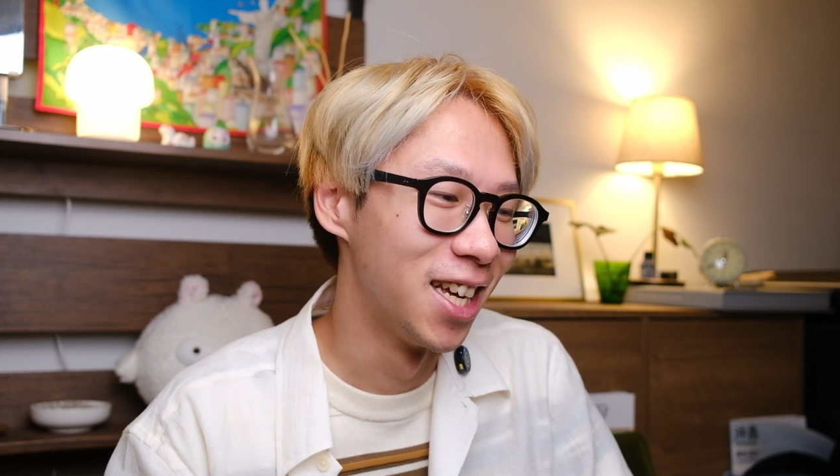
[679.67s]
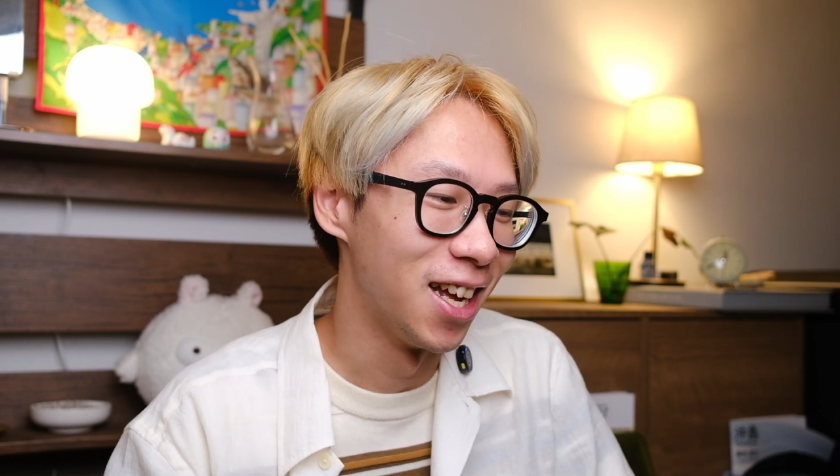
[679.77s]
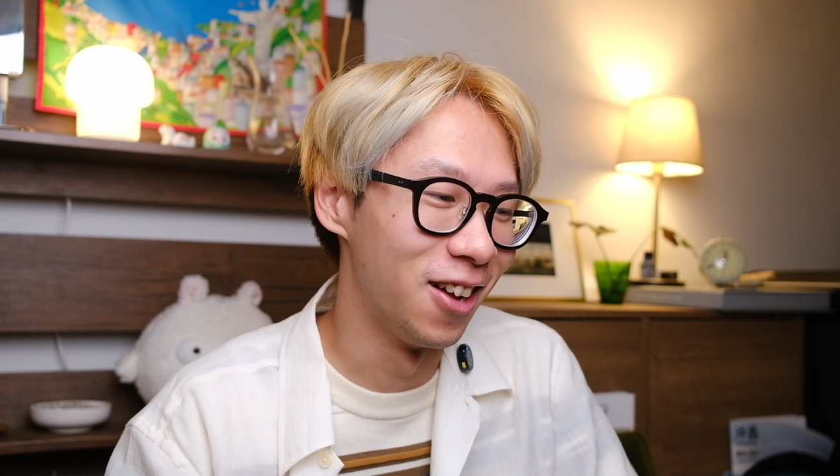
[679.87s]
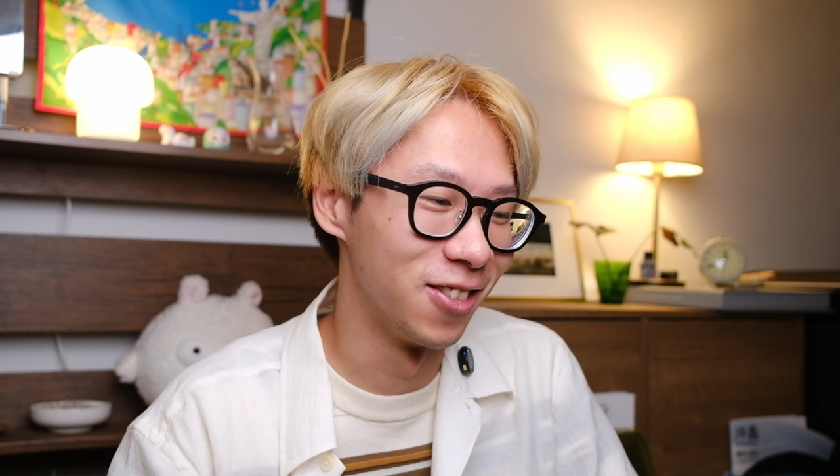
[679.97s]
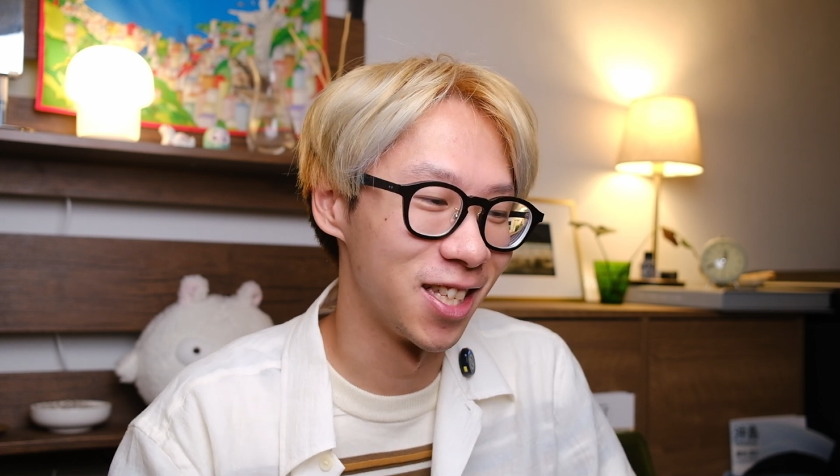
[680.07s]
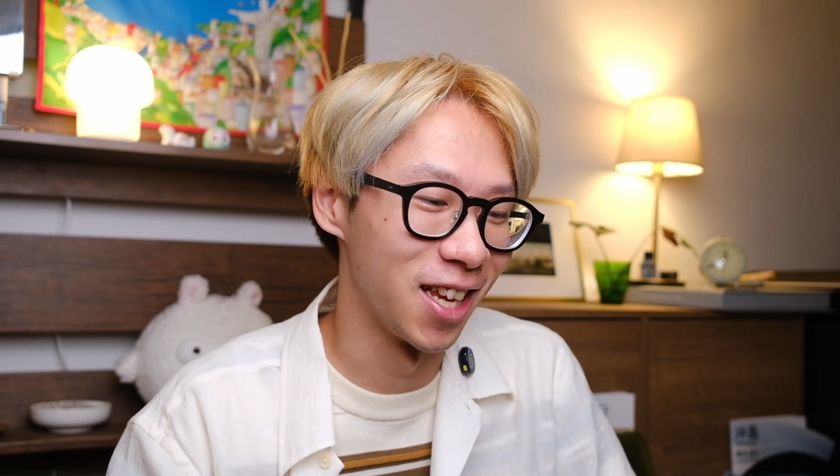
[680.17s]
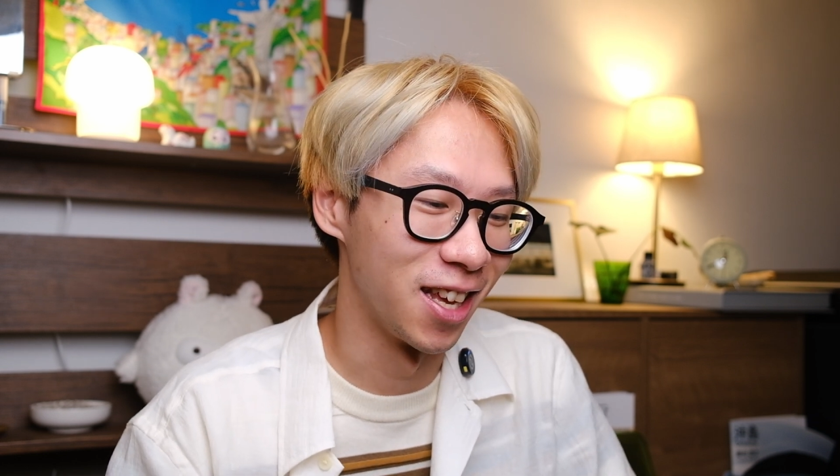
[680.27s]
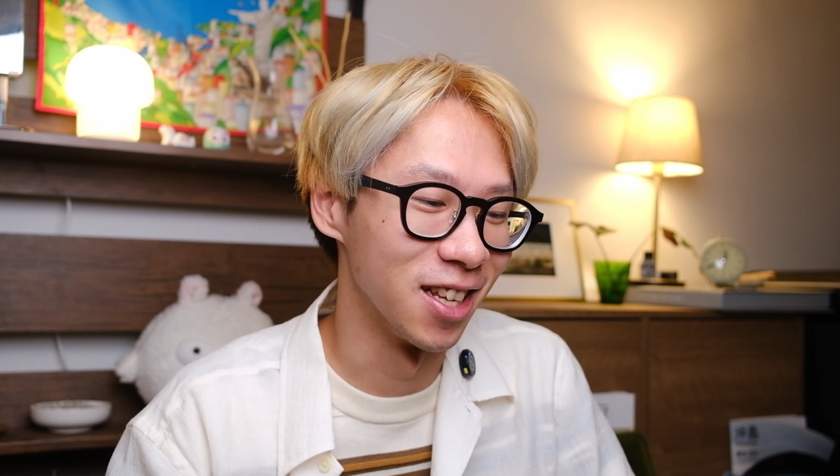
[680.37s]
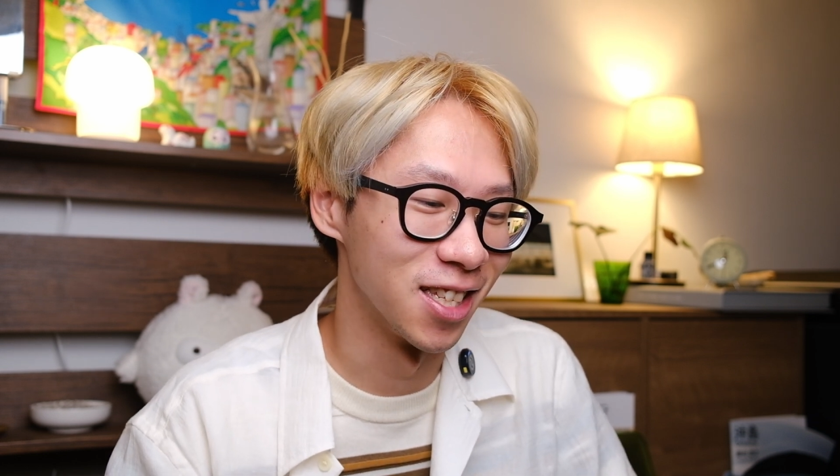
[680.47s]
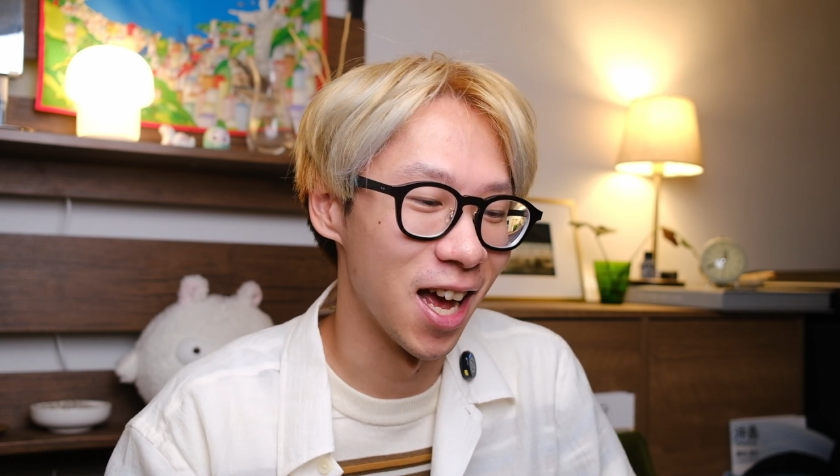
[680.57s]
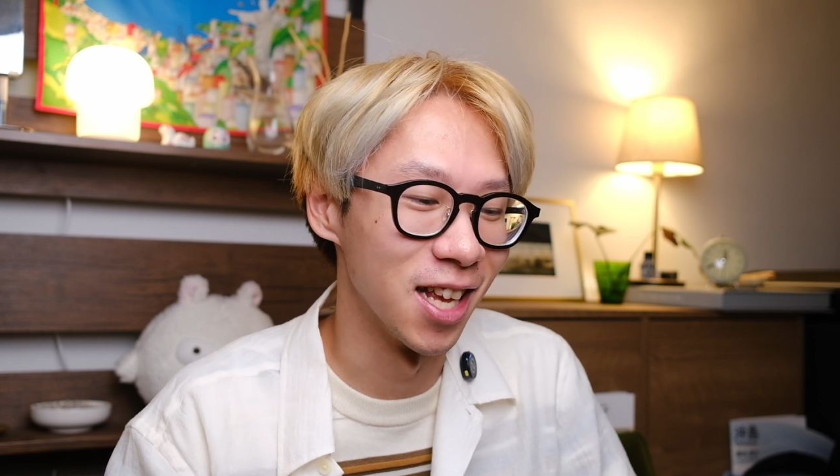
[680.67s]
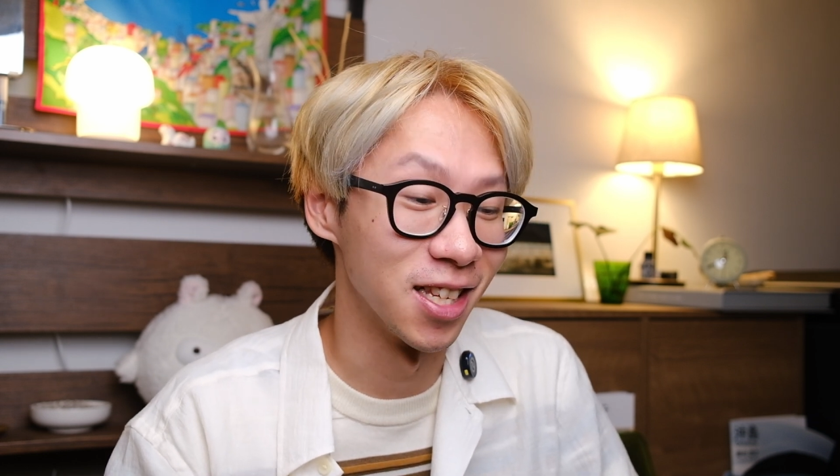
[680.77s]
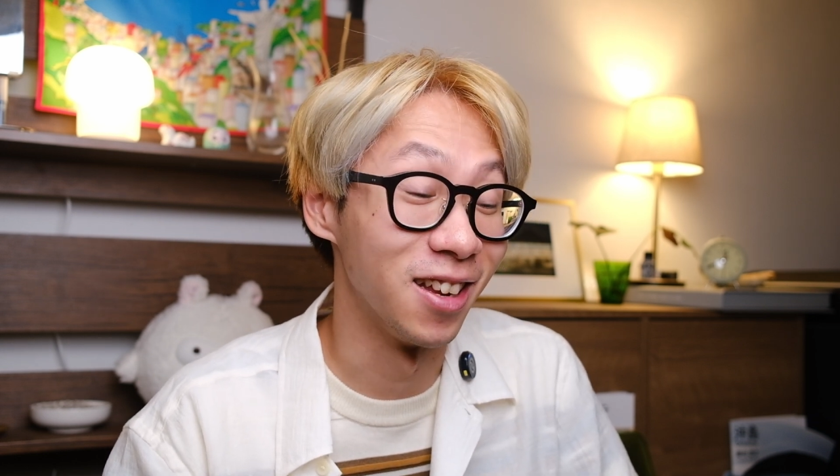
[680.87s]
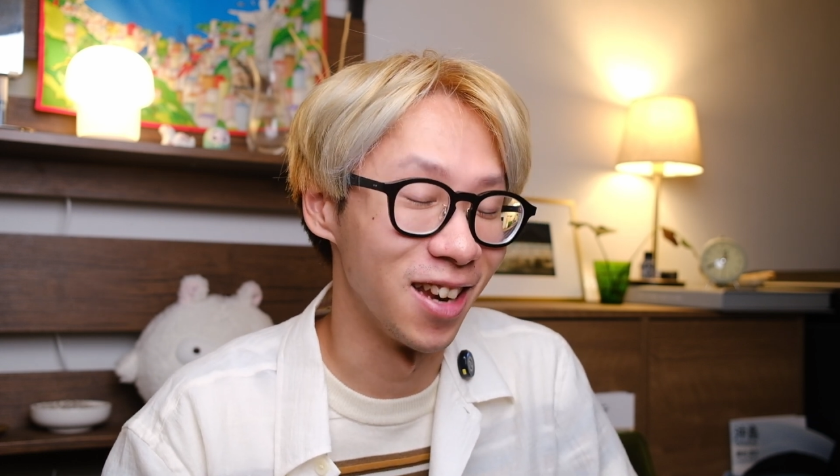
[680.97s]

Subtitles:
of saying this as an